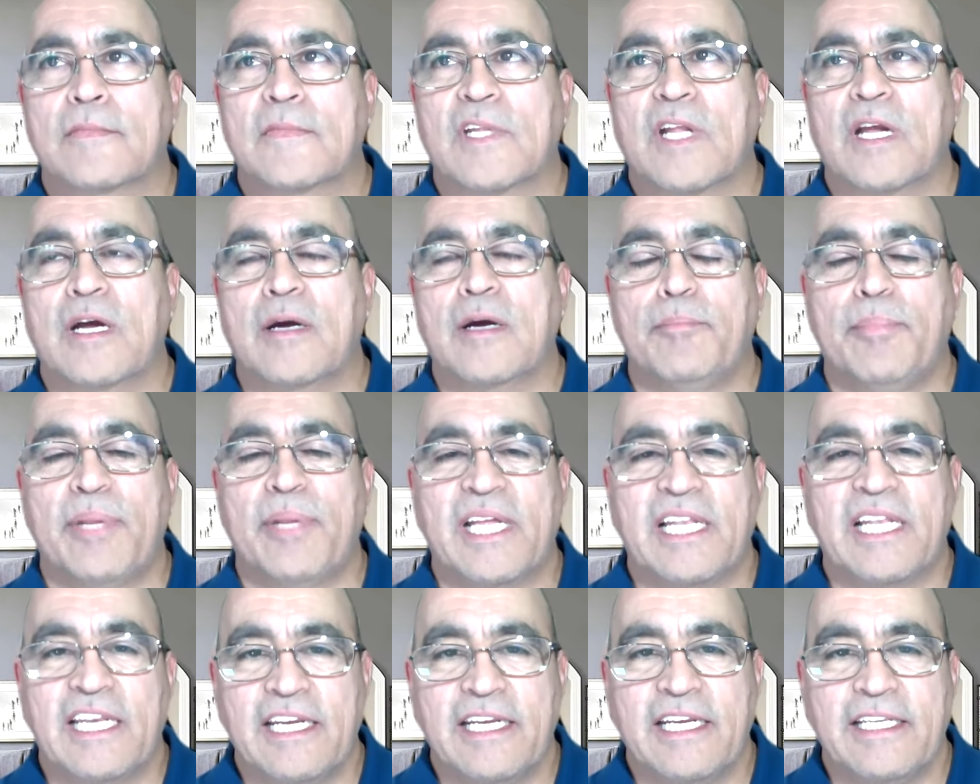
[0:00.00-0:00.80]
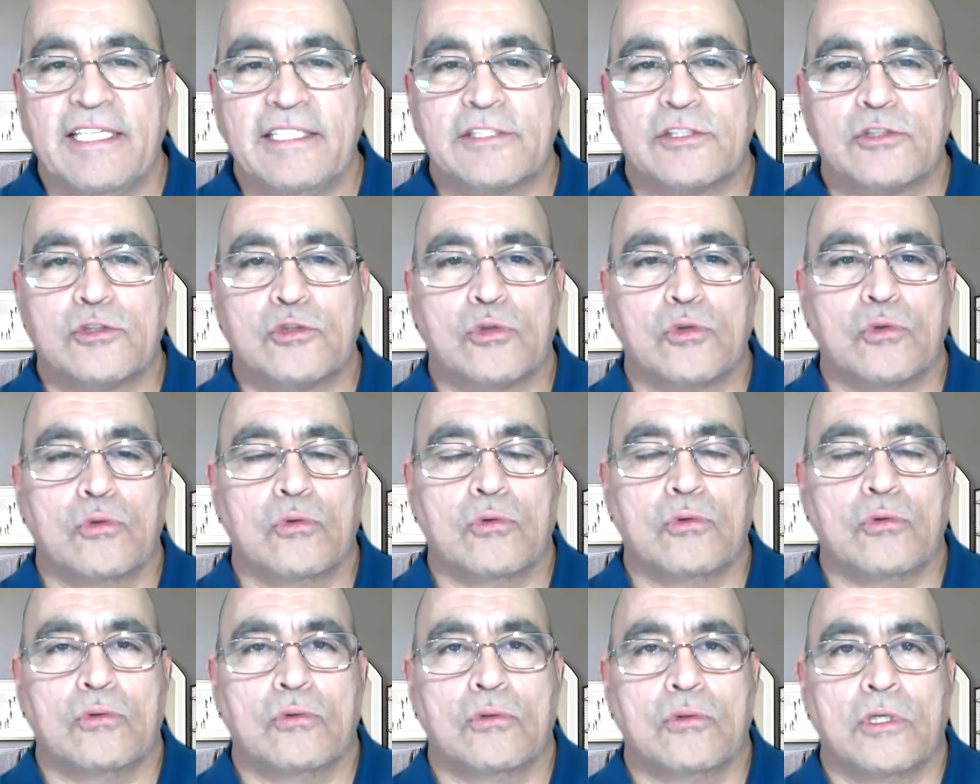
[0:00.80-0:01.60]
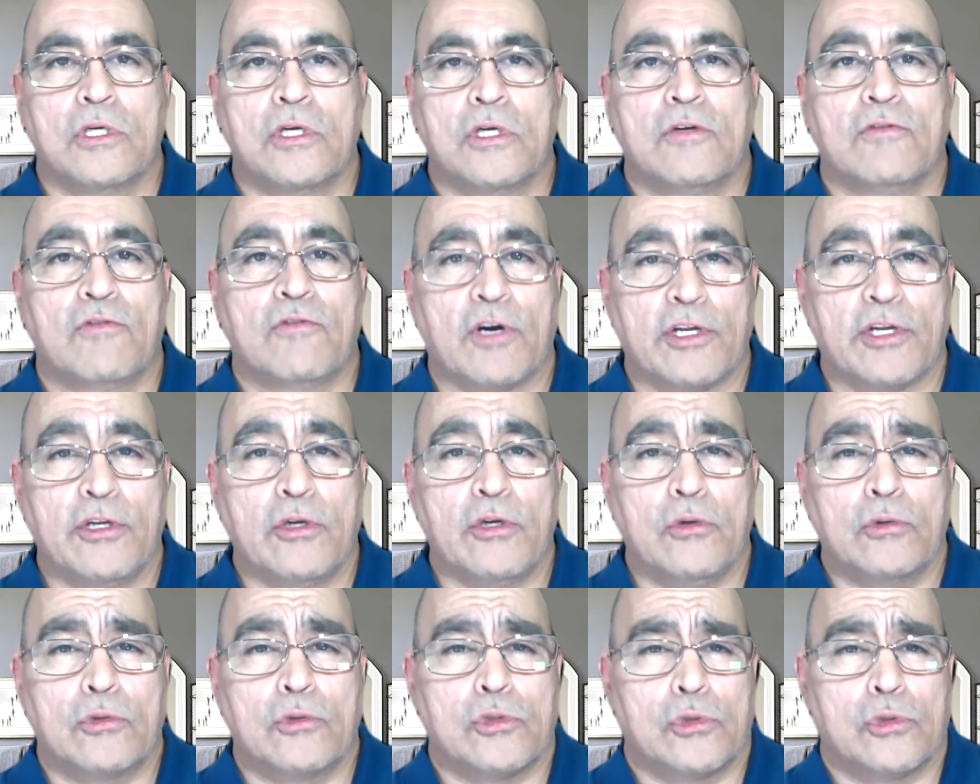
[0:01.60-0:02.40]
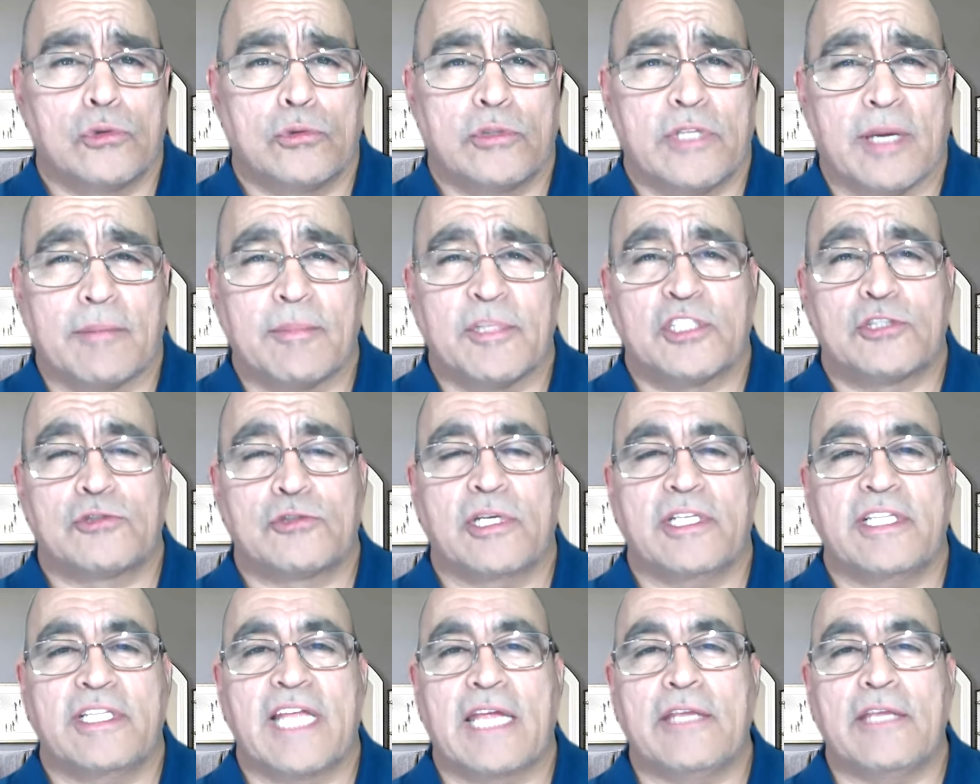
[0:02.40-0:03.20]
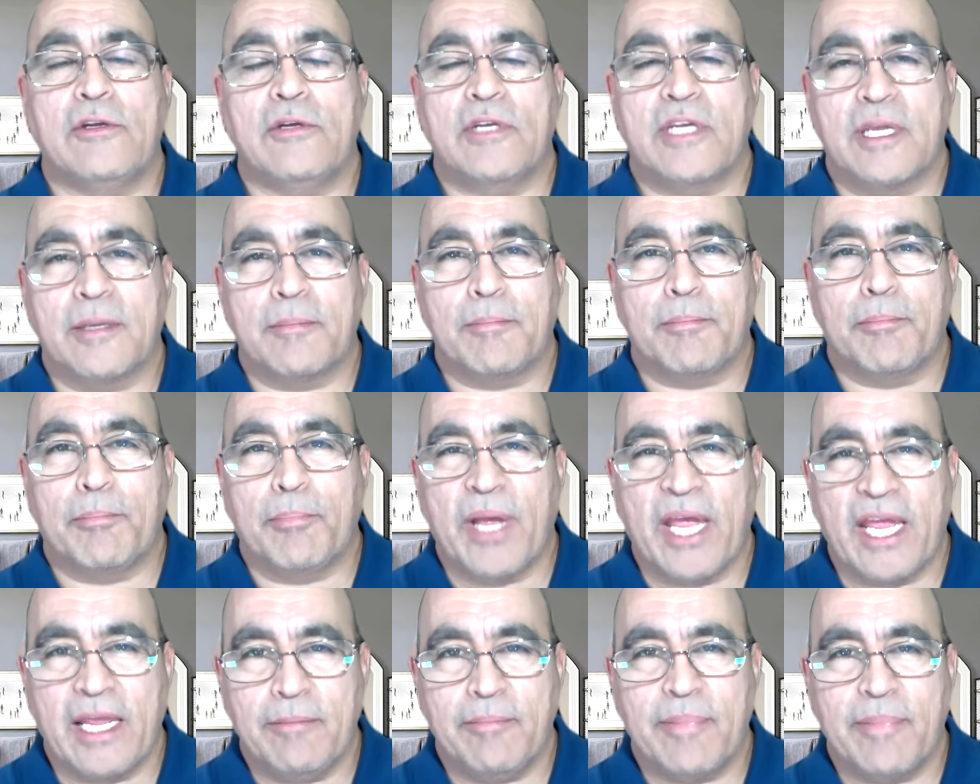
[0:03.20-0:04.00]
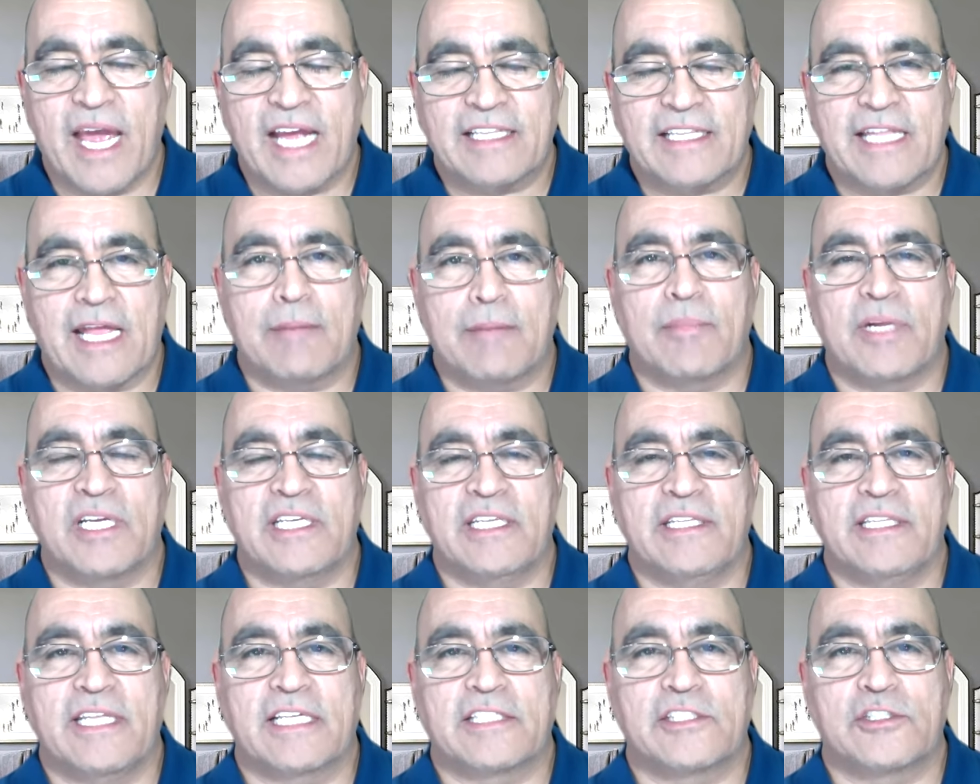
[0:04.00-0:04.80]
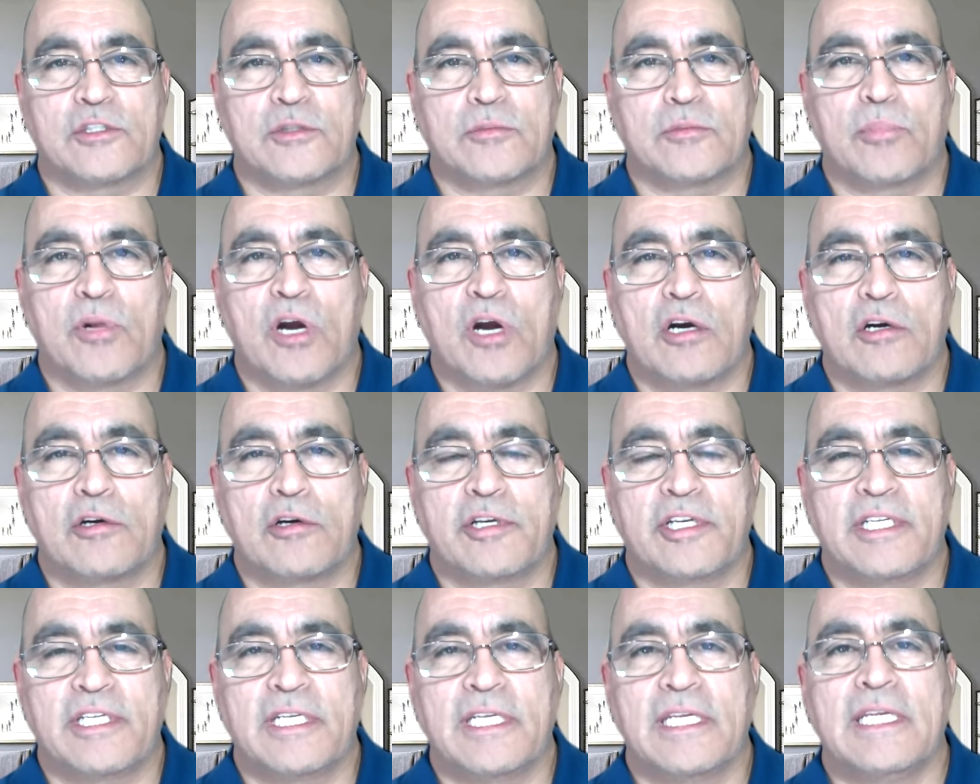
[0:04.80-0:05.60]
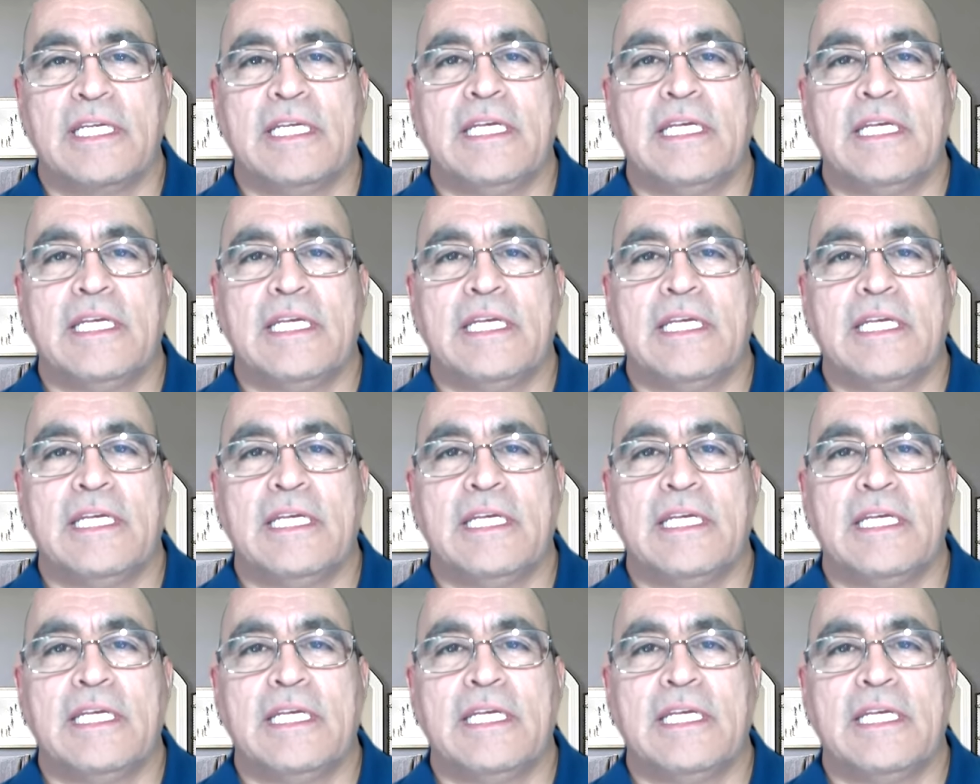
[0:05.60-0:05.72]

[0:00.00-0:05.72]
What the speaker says: abilities for you to demonstrate that you can pay back that money that you're borrowing